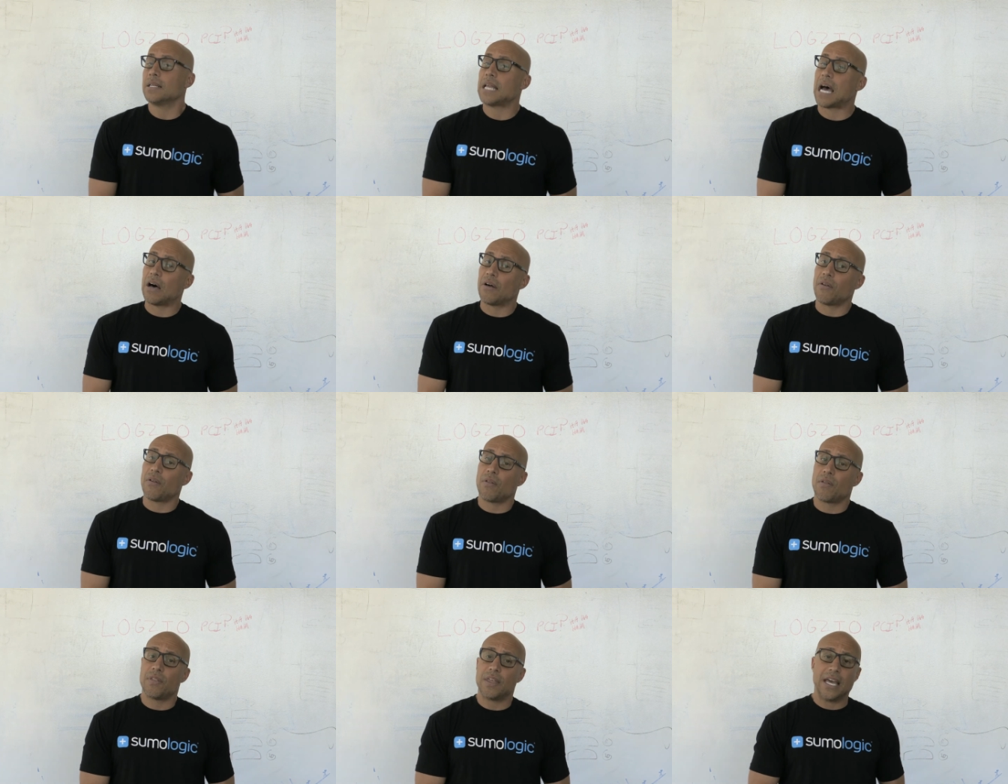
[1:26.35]

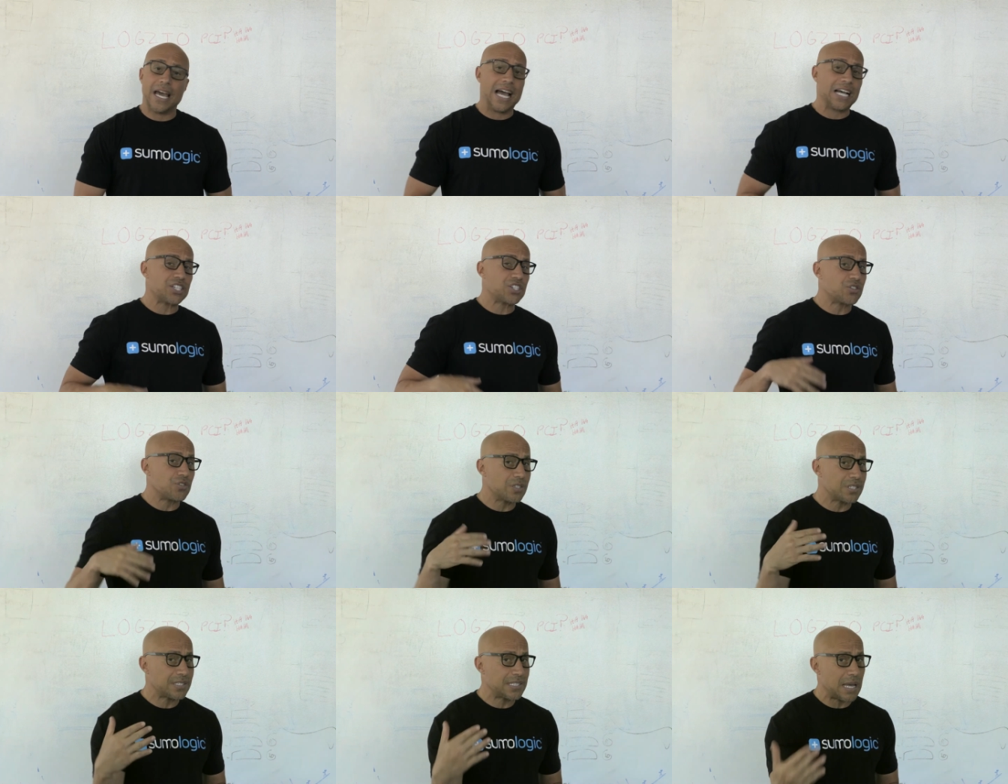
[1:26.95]
Now, the
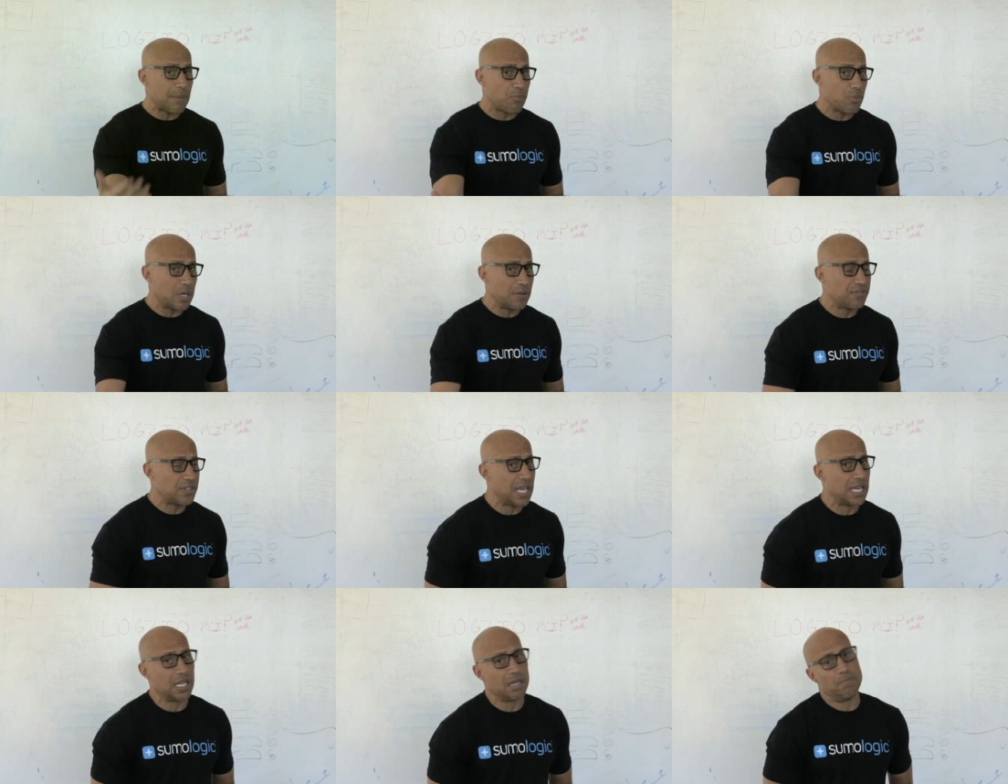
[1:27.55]
extra step
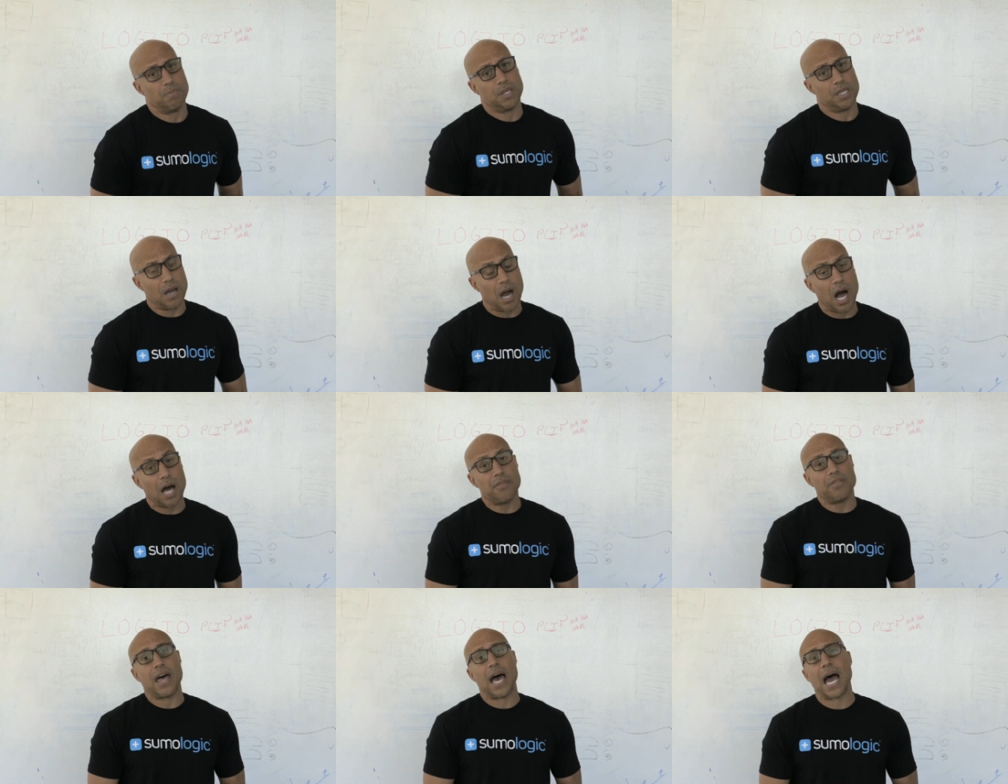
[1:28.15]
we've taken
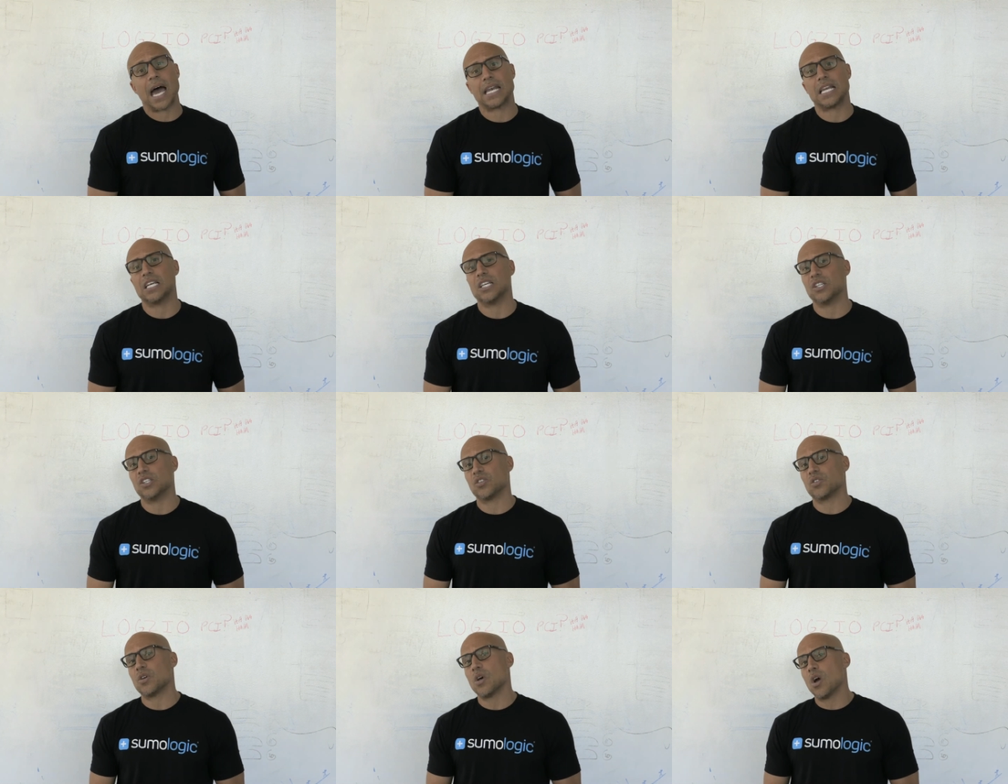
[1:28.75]
beyond that
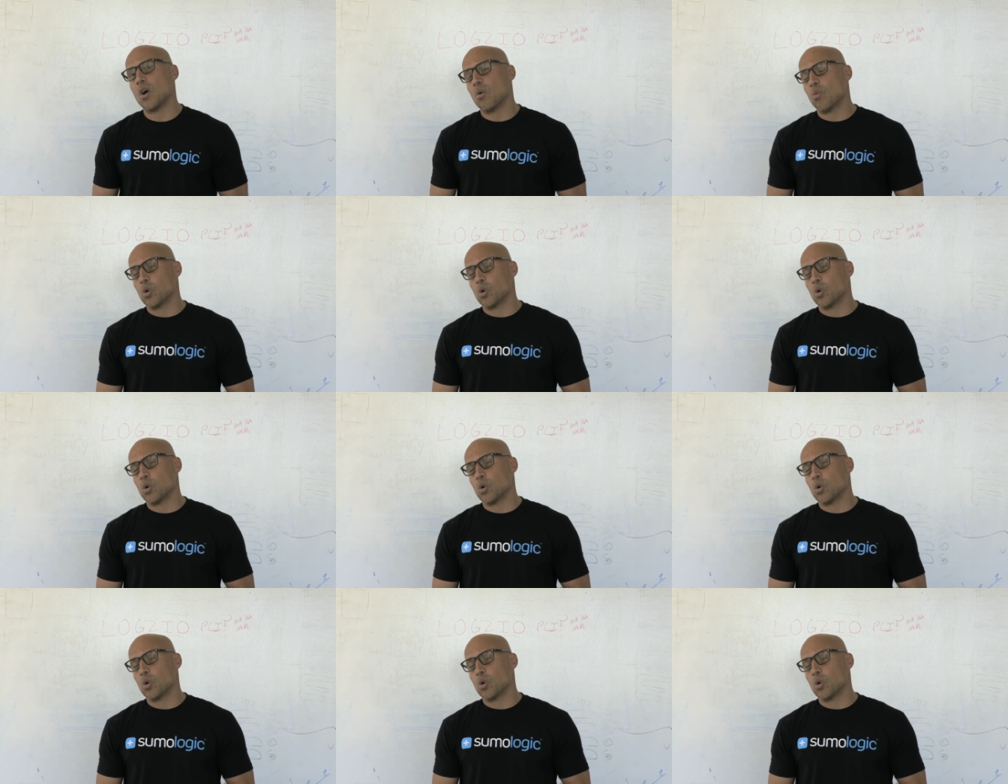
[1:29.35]
is